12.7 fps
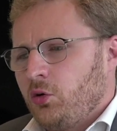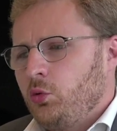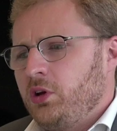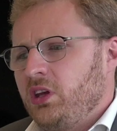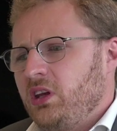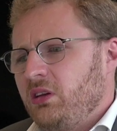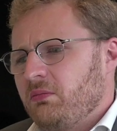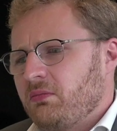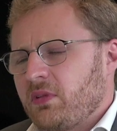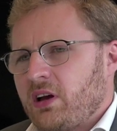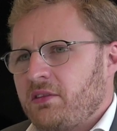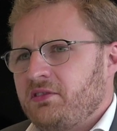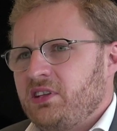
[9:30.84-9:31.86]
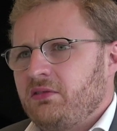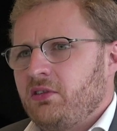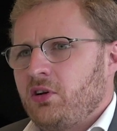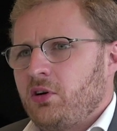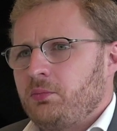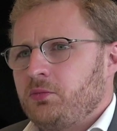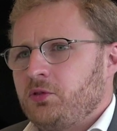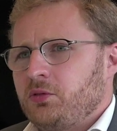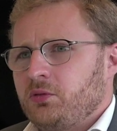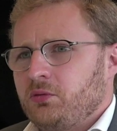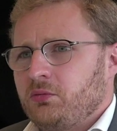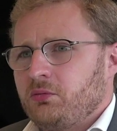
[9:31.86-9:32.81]
We have developed
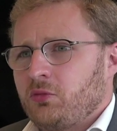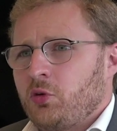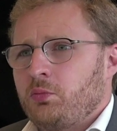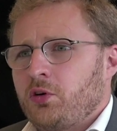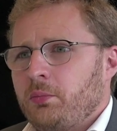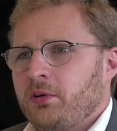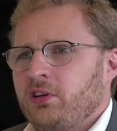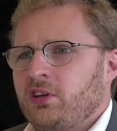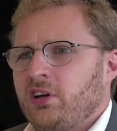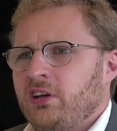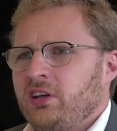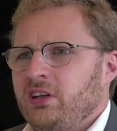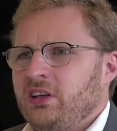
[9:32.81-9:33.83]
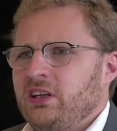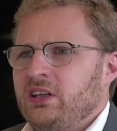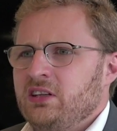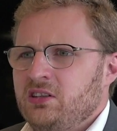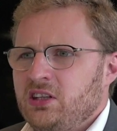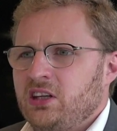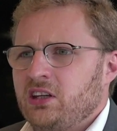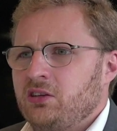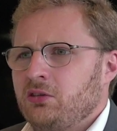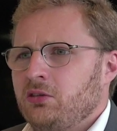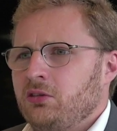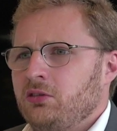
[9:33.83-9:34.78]
a proprietary
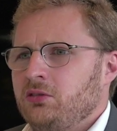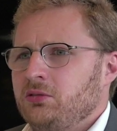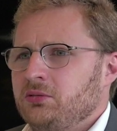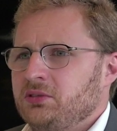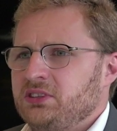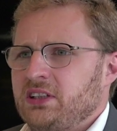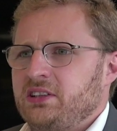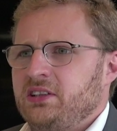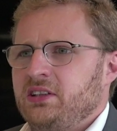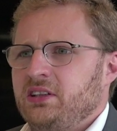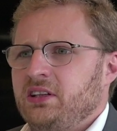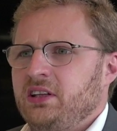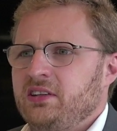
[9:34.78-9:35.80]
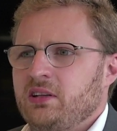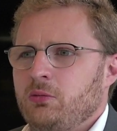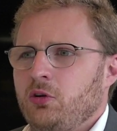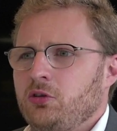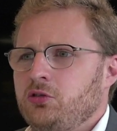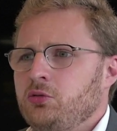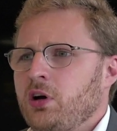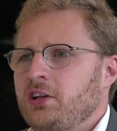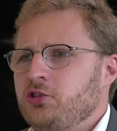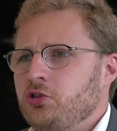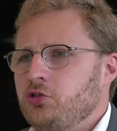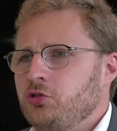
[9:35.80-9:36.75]
indicator that is able to
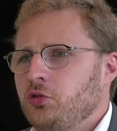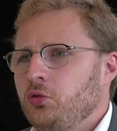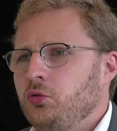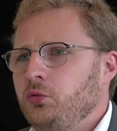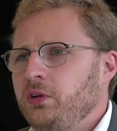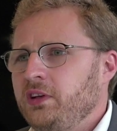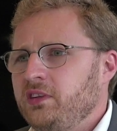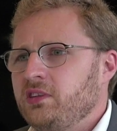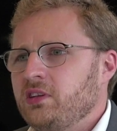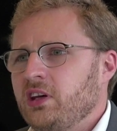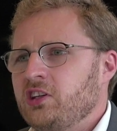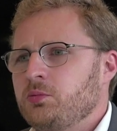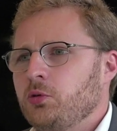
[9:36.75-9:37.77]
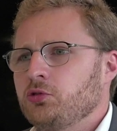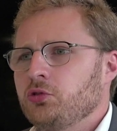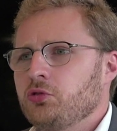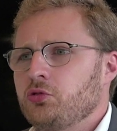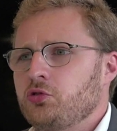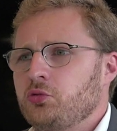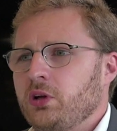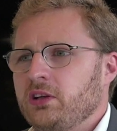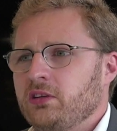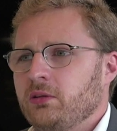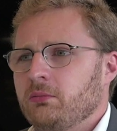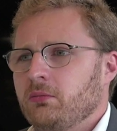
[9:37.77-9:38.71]
adjust the risk exposure to
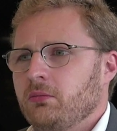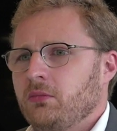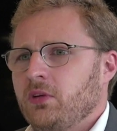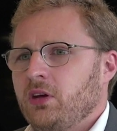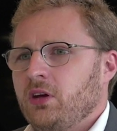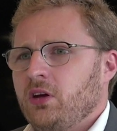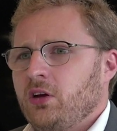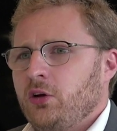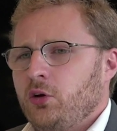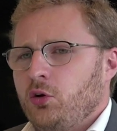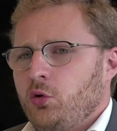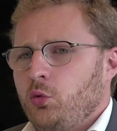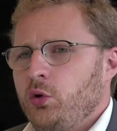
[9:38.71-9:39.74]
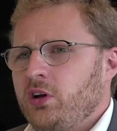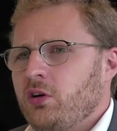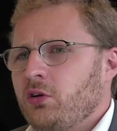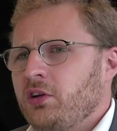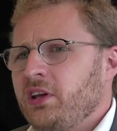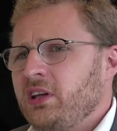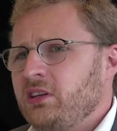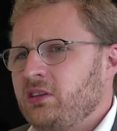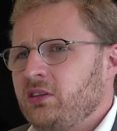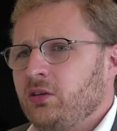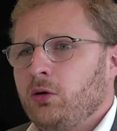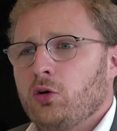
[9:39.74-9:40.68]
trends. We call
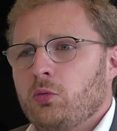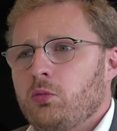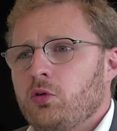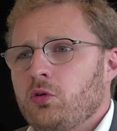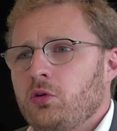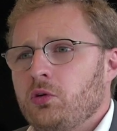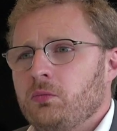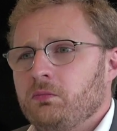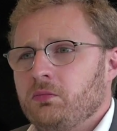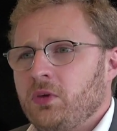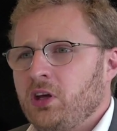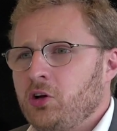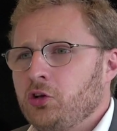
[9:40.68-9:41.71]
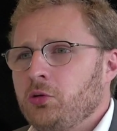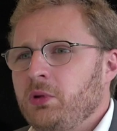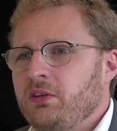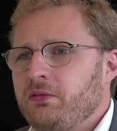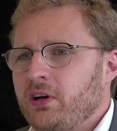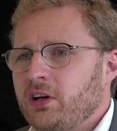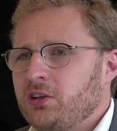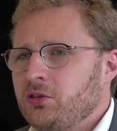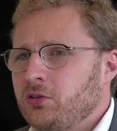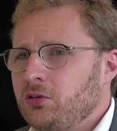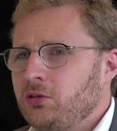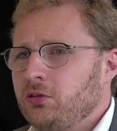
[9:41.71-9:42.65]
it Global Economic
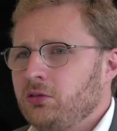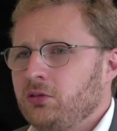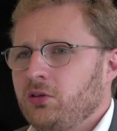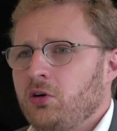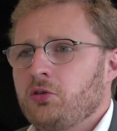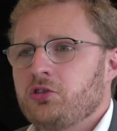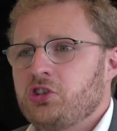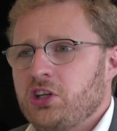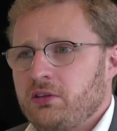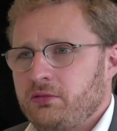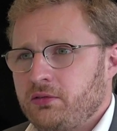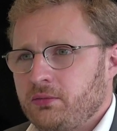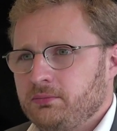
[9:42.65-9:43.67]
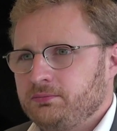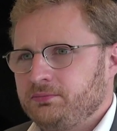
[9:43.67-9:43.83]
Factor or GEF.